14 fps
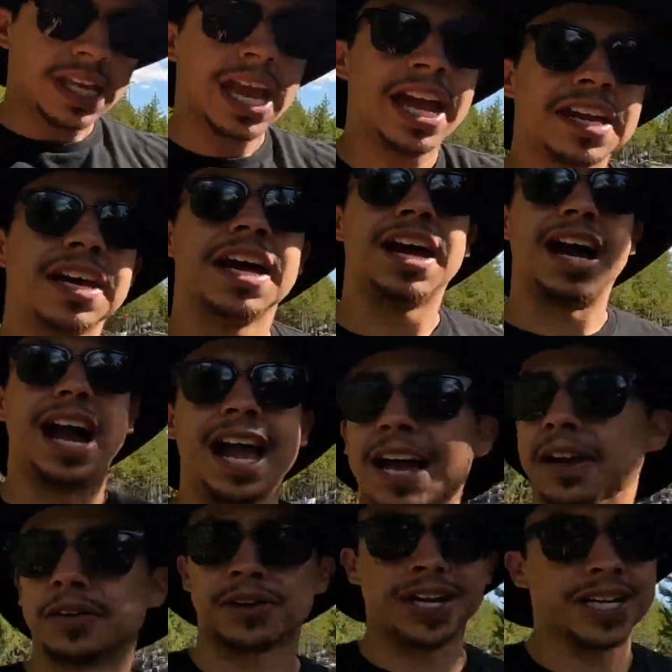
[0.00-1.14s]
And I
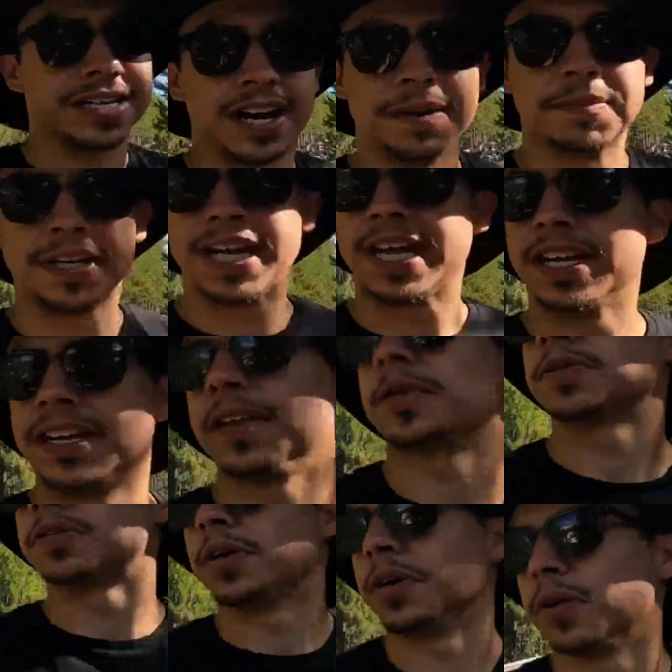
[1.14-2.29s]
had a great time today in
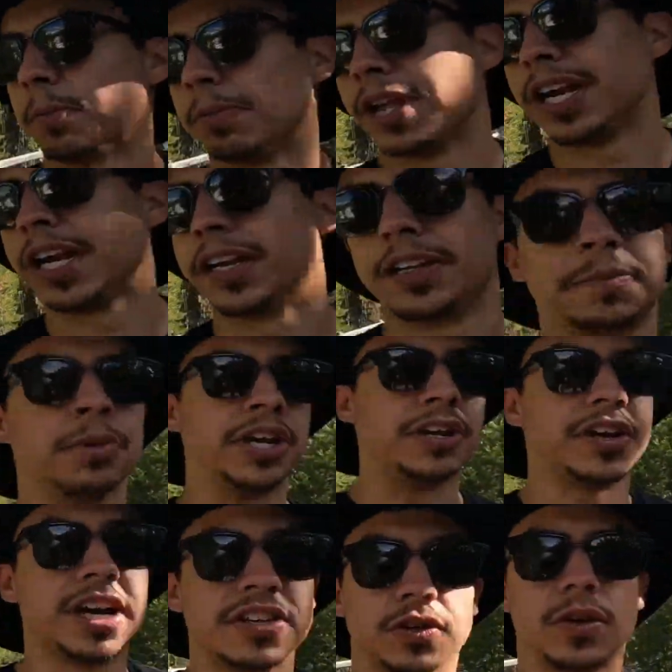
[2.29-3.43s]
Yellowstone. I'm glad I could bring
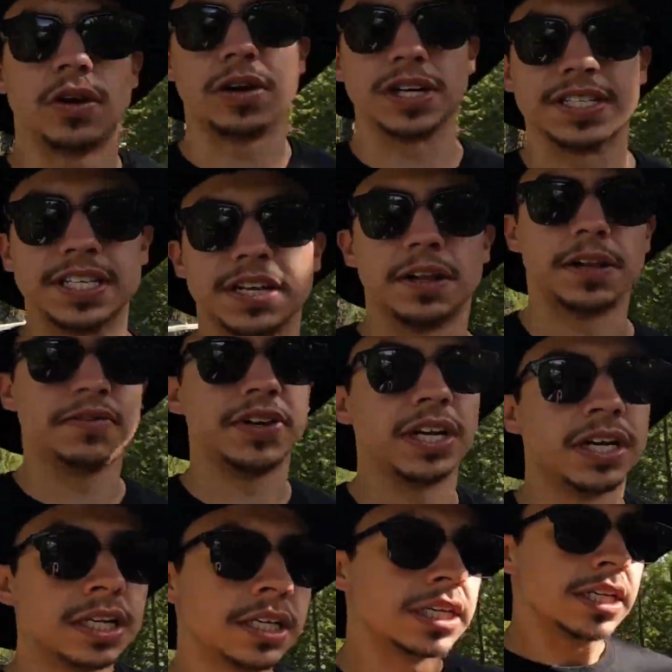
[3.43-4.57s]
you guys along to see all of
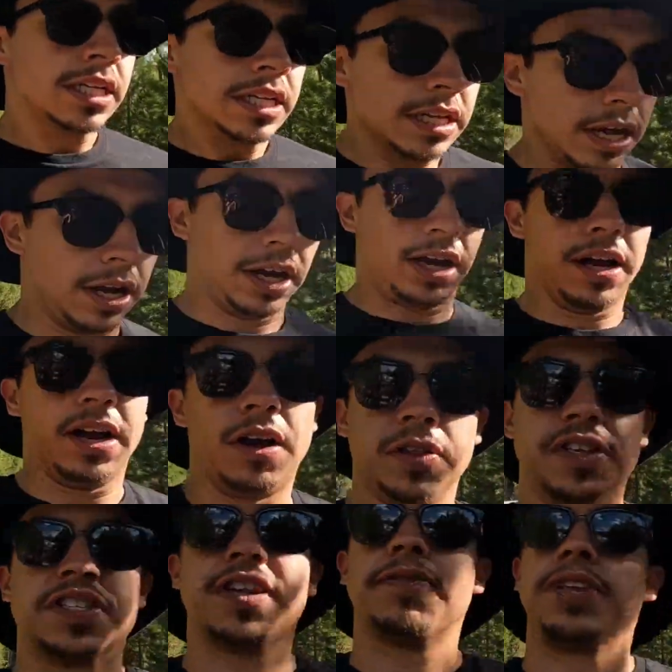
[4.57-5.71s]
it. all
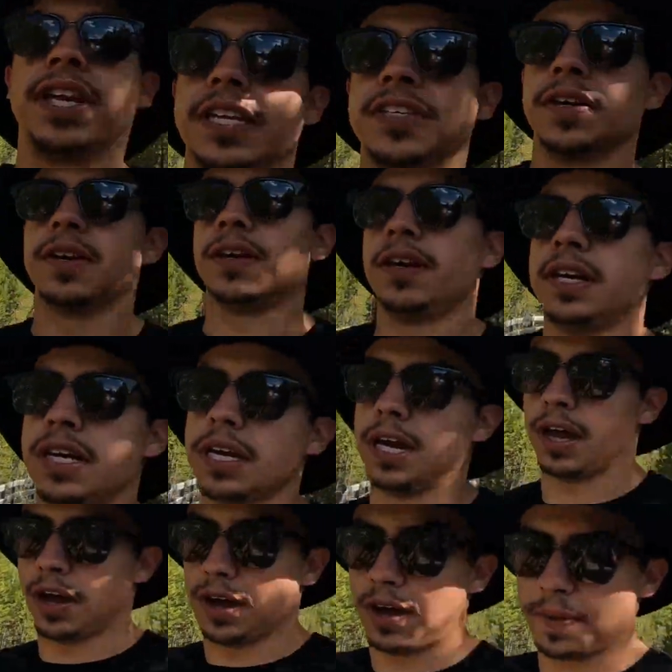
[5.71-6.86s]
the stuff that I saw.
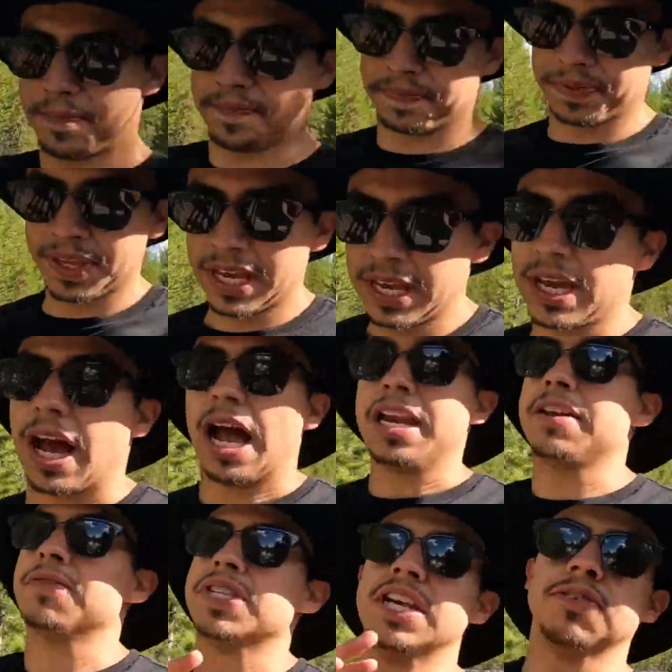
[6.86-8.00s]
I
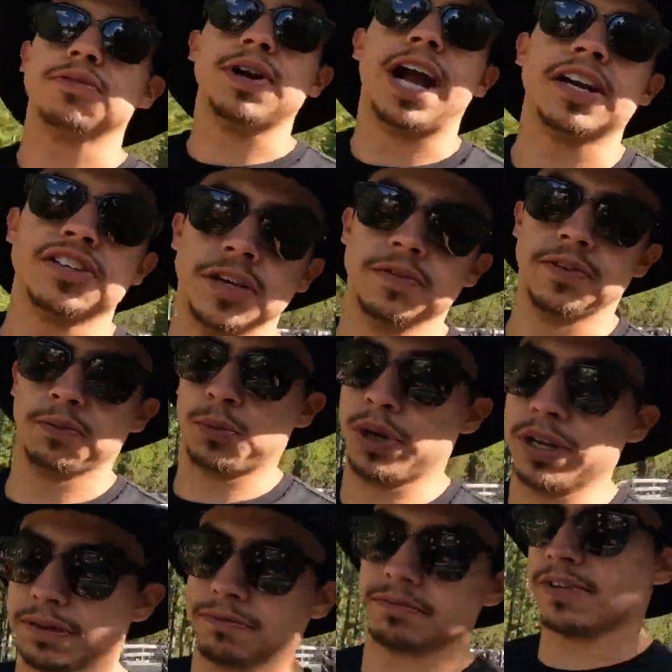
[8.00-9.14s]
didn't even see a fraction of
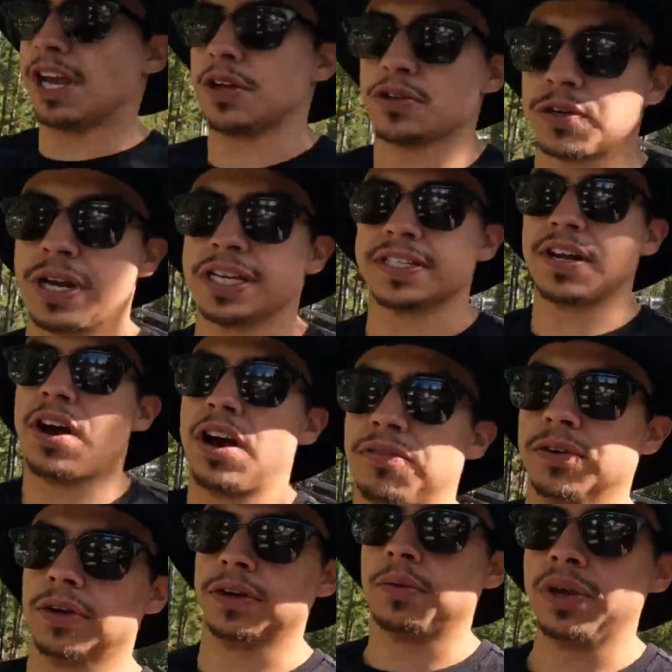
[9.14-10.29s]
what Yellowstone has to
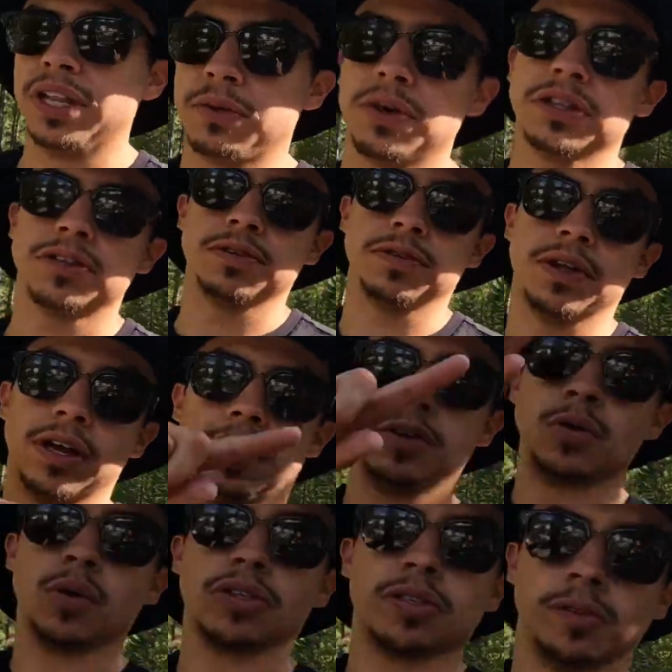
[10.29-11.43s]
offer. We only went through the
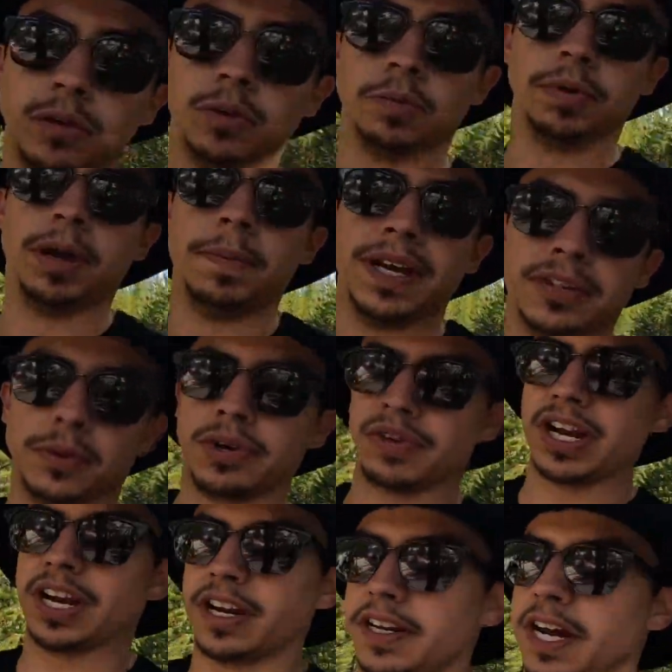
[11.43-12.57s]
North Loop because we
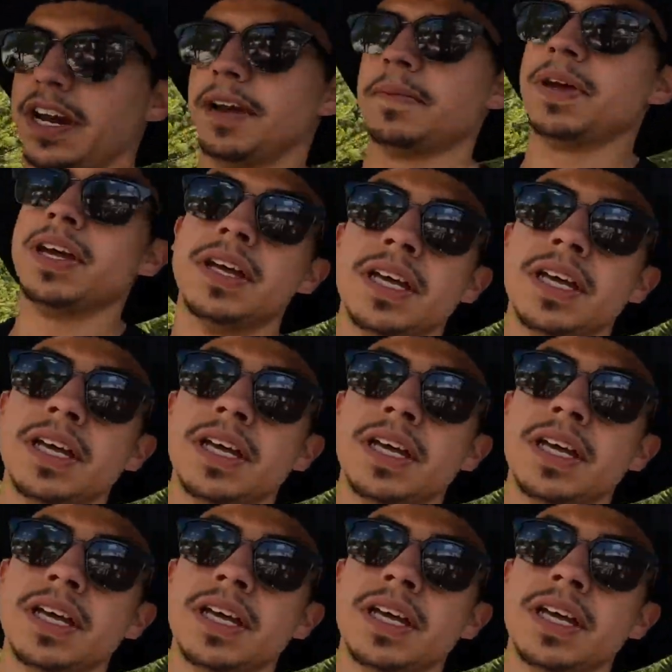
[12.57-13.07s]
ran out of time.